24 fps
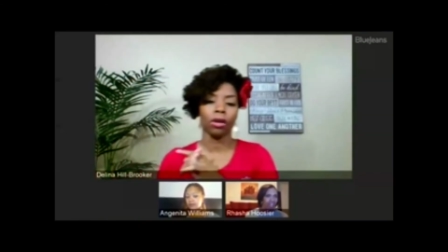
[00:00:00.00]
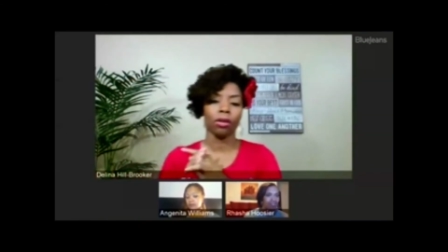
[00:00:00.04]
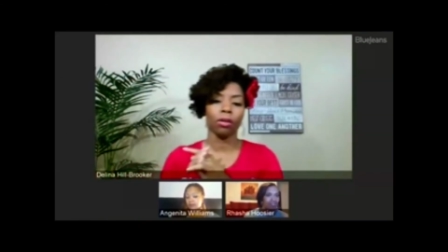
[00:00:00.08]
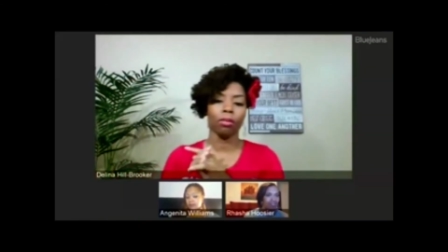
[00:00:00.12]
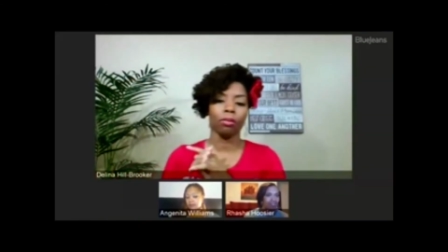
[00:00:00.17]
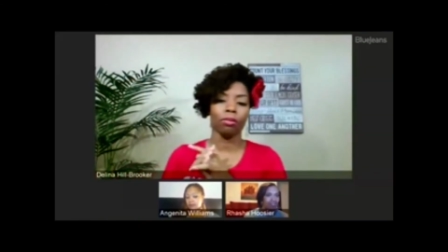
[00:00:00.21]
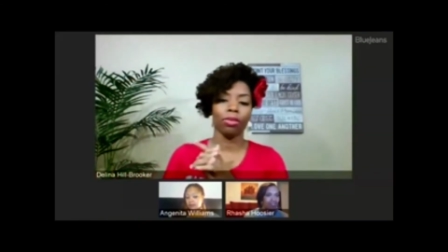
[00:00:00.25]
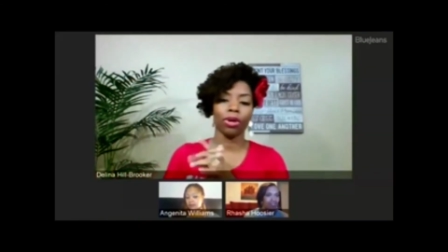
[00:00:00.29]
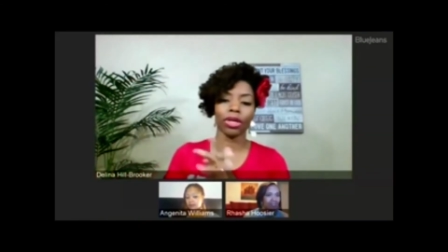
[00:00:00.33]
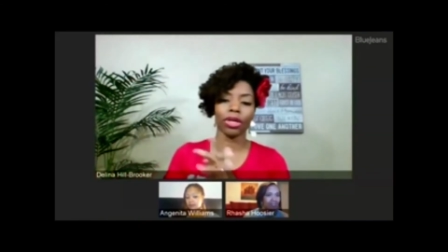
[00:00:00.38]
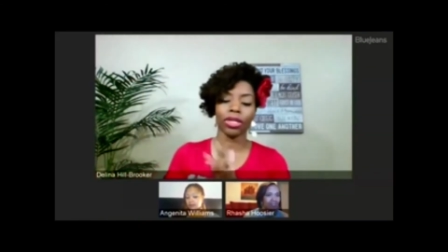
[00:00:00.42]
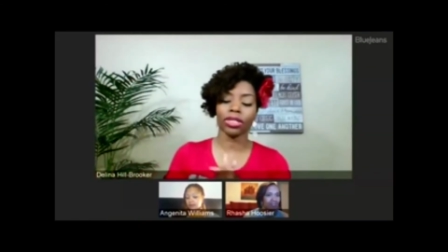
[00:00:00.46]

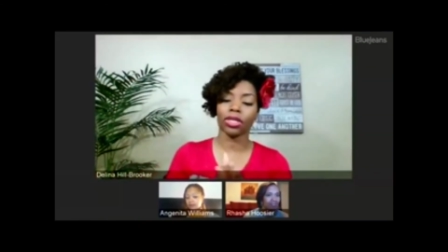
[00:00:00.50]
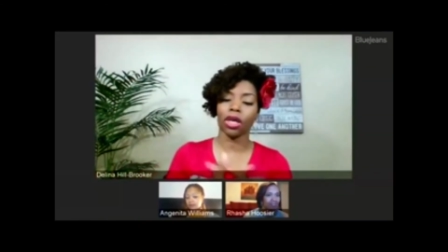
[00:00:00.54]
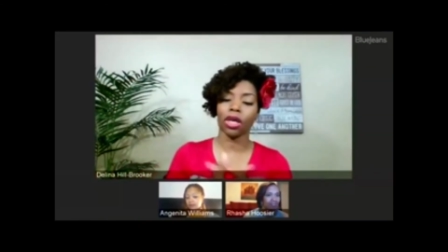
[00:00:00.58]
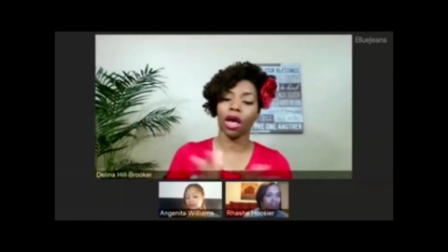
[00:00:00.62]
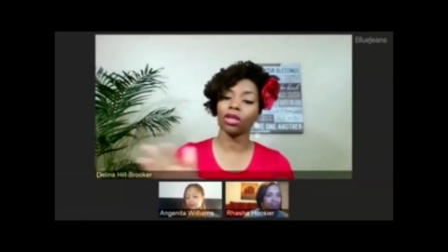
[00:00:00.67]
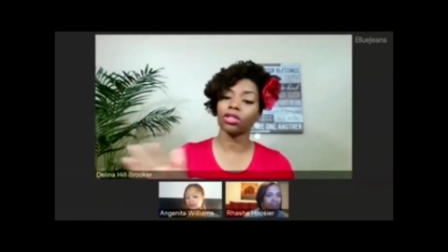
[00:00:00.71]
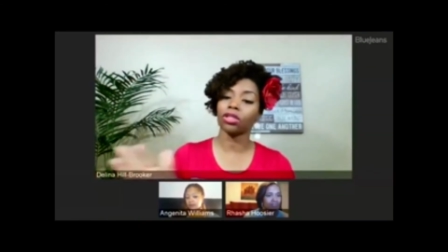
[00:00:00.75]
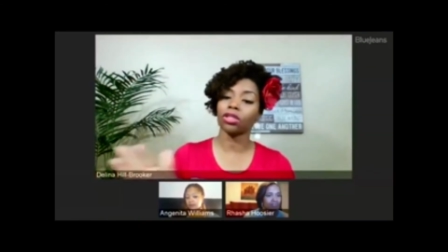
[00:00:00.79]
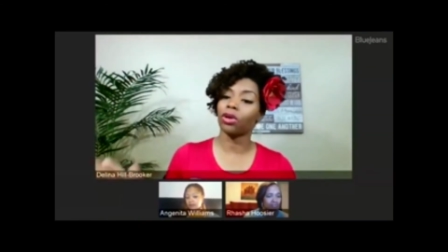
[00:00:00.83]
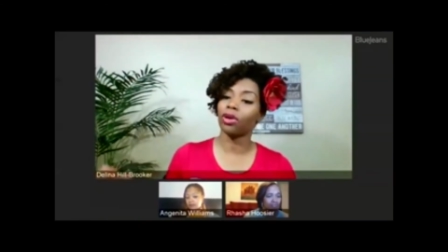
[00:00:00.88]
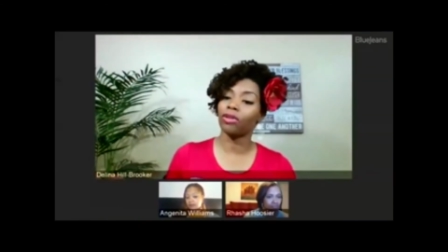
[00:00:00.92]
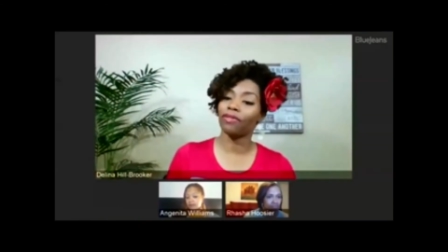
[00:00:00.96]
book is
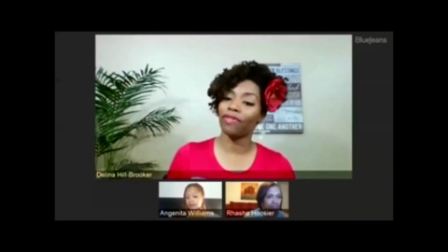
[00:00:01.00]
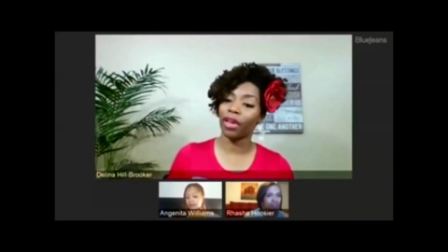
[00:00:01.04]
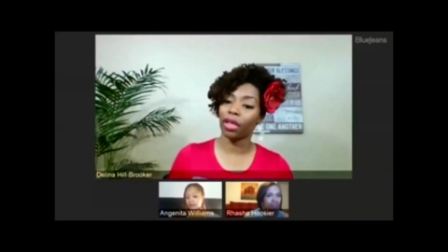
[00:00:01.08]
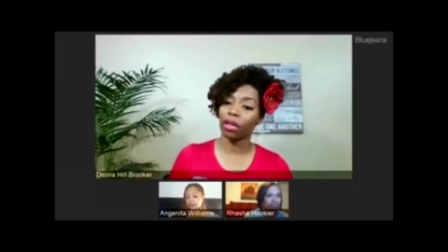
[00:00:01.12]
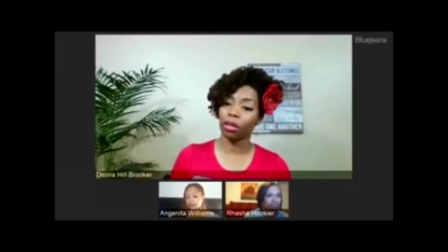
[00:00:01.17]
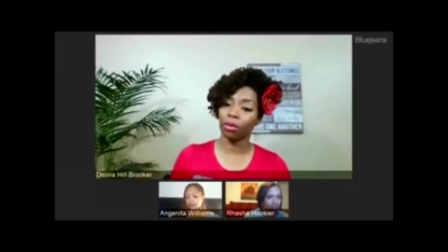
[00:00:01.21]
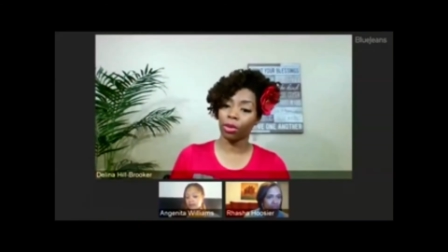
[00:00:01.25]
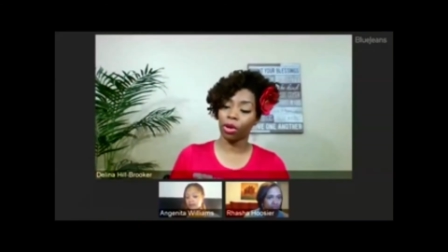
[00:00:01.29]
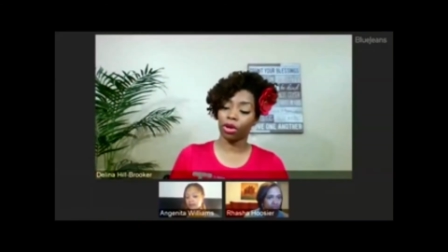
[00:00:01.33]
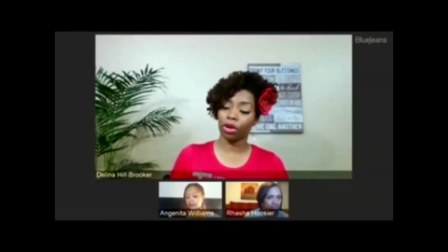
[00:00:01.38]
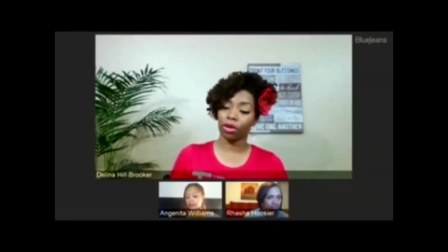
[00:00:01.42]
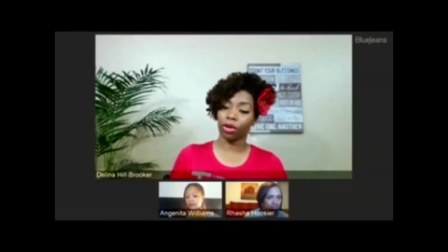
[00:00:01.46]
also available
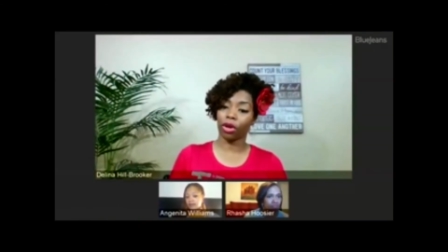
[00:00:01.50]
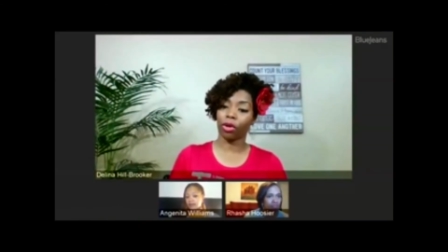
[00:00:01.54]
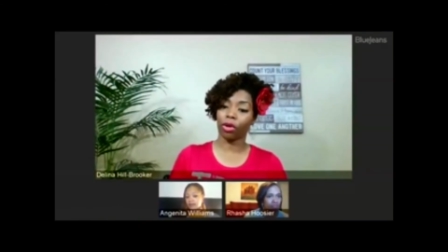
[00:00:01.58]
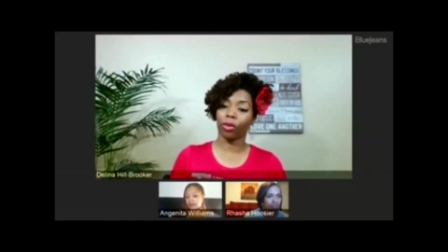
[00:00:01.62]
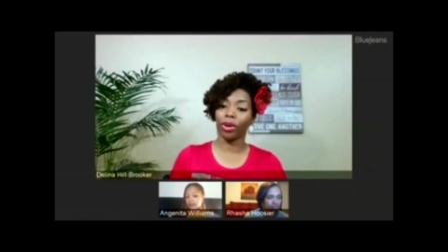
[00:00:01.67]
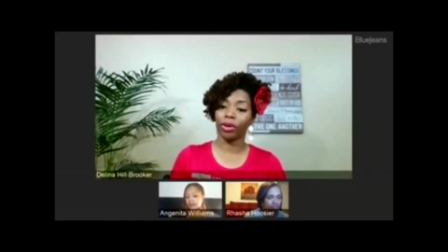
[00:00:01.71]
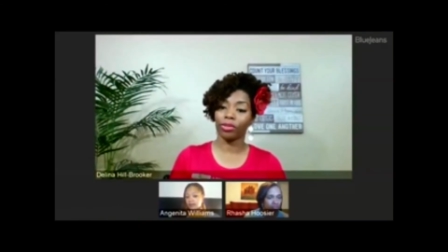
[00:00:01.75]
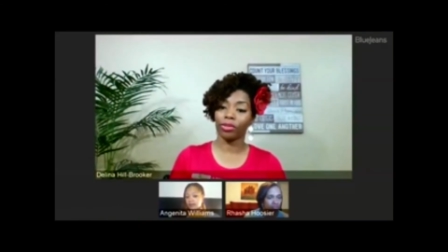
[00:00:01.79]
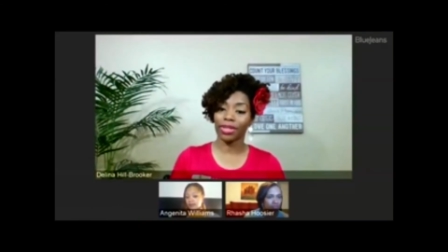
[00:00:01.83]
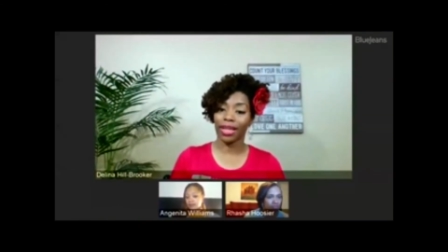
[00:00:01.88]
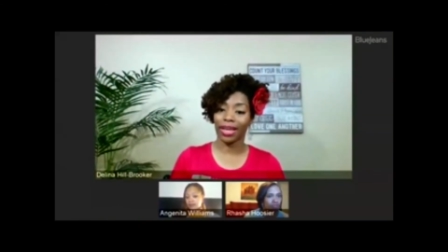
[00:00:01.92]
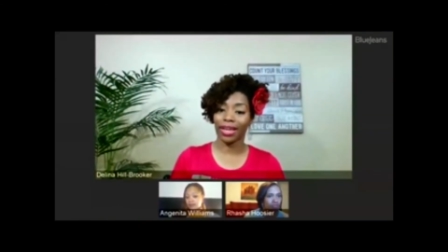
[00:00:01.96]
on her
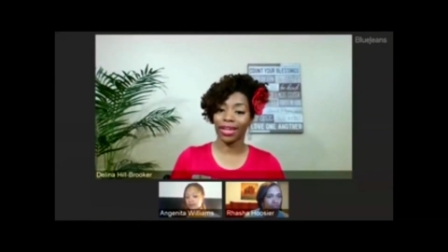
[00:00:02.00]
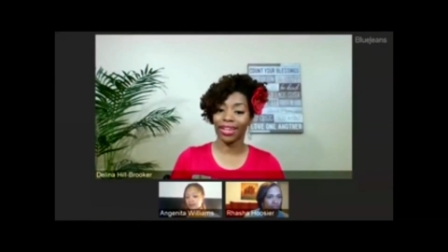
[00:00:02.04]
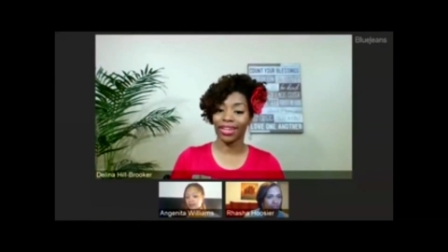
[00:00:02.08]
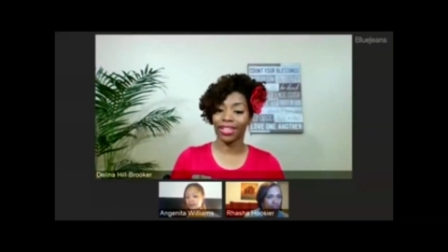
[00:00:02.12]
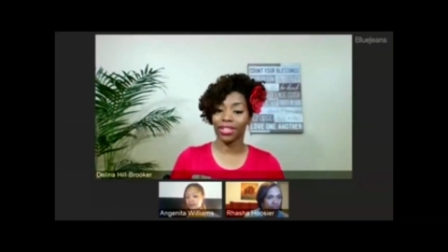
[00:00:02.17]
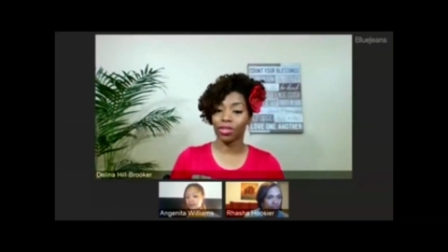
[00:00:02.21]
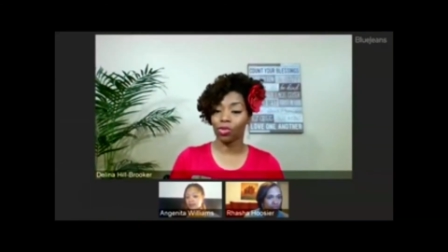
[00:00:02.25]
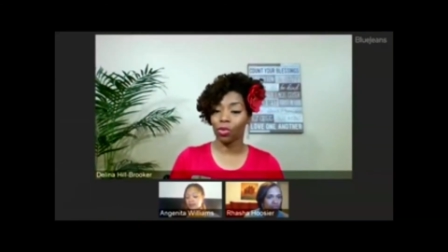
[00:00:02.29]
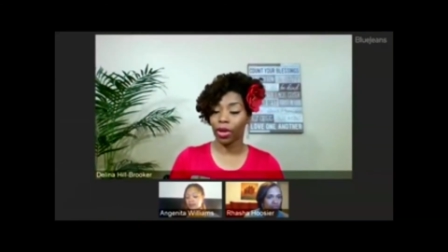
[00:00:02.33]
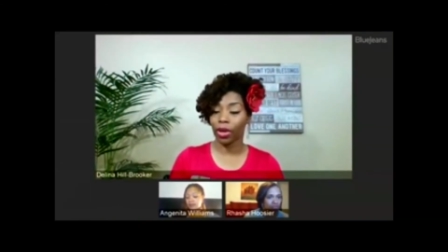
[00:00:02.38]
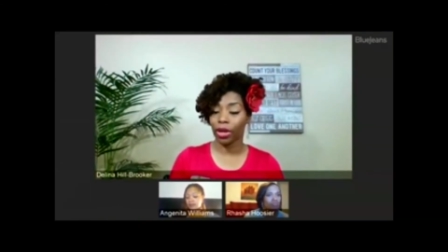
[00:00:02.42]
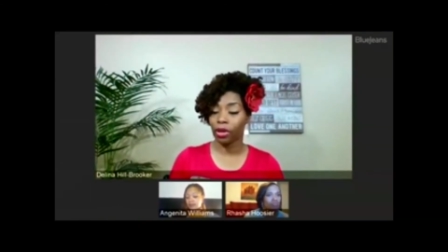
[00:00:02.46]
website as
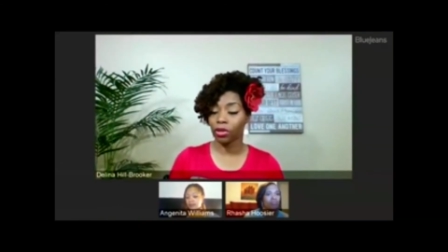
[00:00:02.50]
well.